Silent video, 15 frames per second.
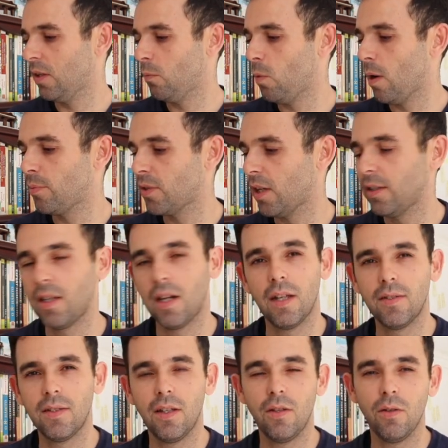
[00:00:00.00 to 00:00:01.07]
website that I
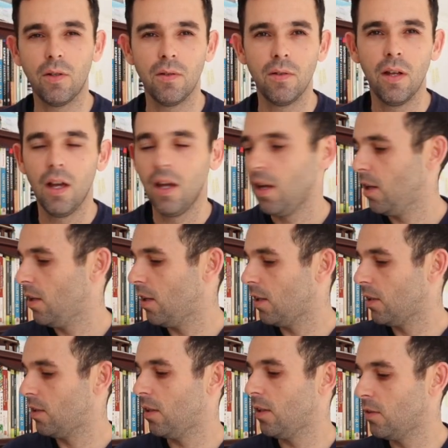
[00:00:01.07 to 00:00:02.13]
said you can,
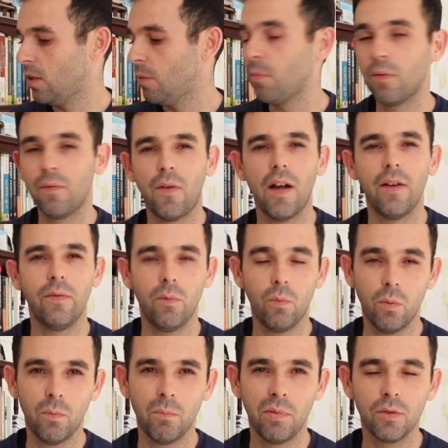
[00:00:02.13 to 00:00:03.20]
the number 5,
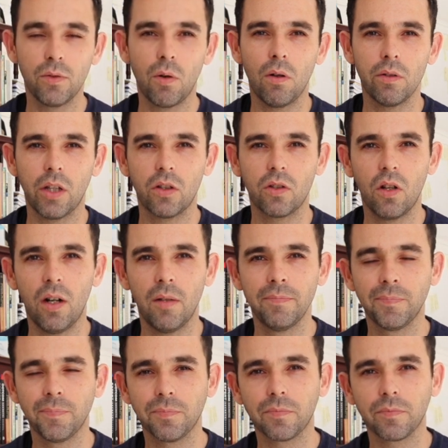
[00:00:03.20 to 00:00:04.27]
builderall.com.